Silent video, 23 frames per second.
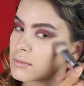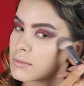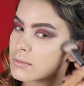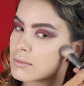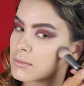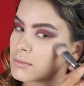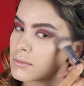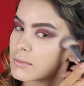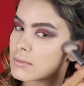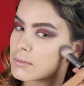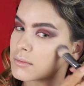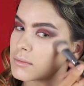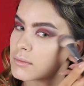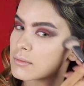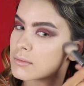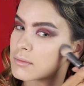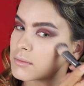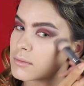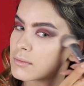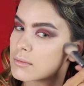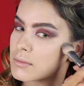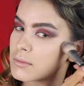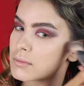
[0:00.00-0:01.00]
and I can't be
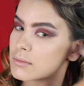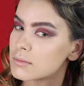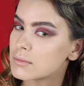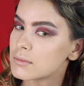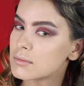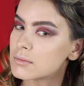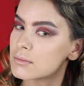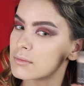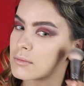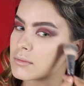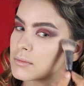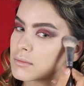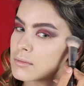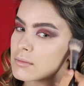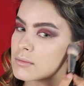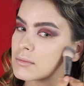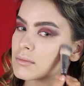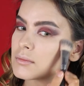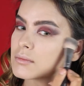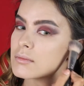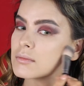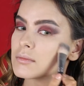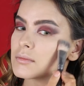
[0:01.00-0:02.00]
bothered,
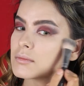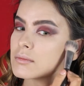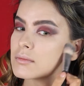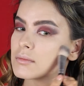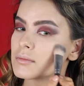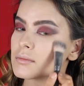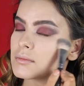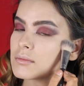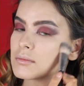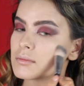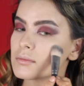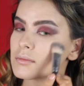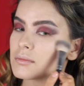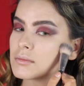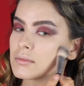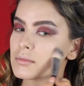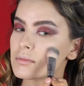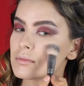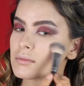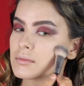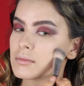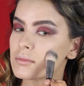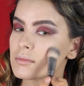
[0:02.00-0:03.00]
so
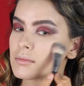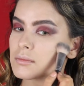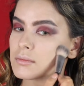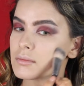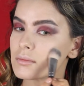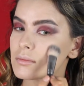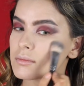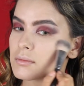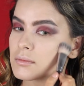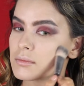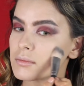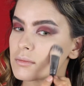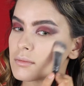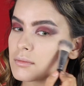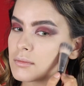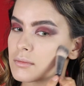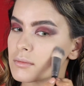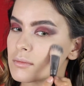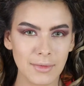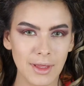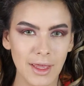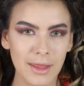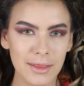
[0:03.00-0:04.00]
this is what we're doing.
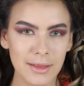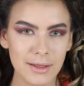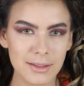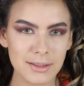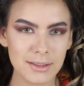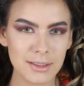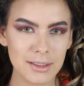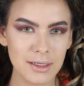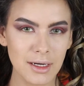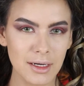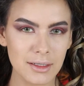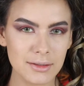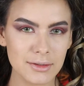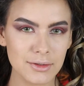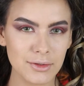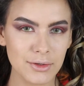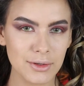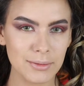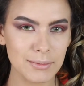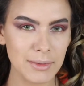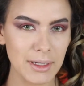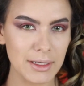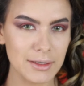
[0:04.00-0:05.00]
And then to
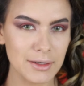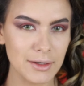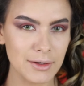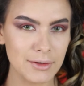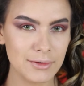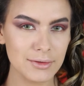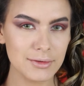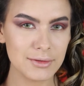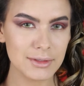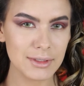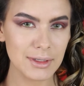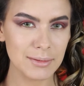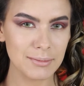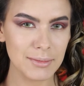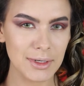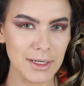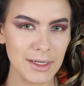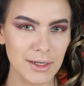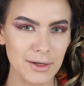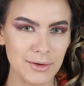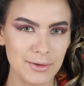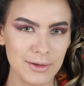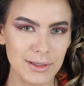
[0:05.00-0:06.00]
contour my nose, I'm gonna
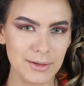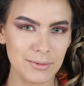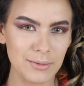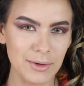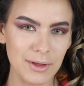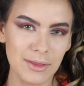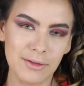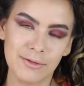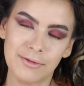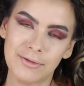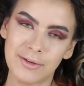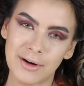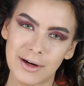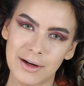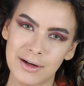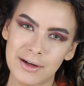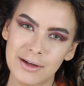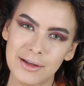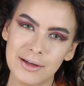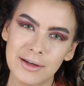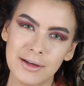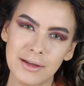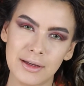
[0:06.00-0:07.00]
go in with
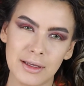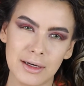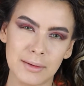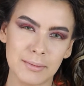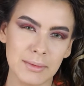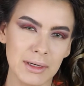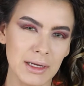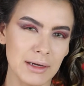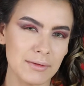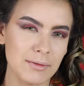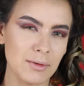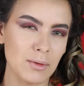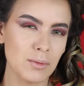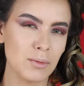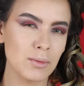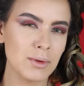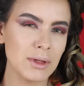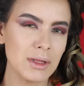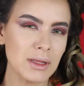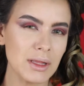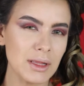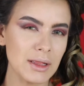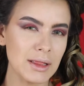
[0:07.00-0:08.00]
Fawn, and I'm gonna have a
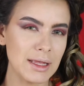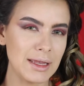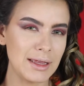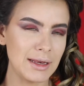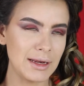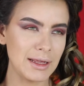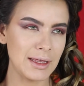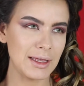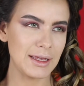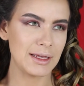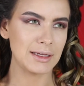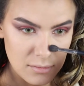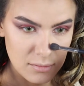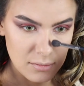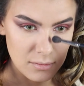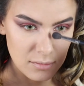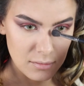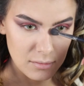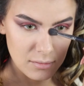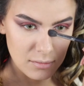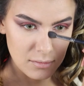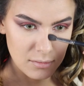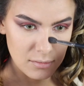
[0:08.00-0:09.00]
really light hand
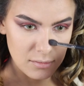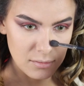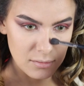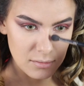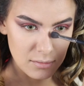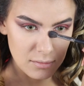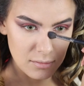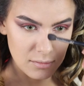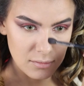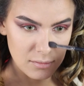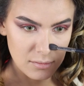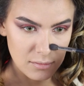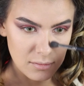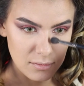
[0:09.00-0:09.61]
just cause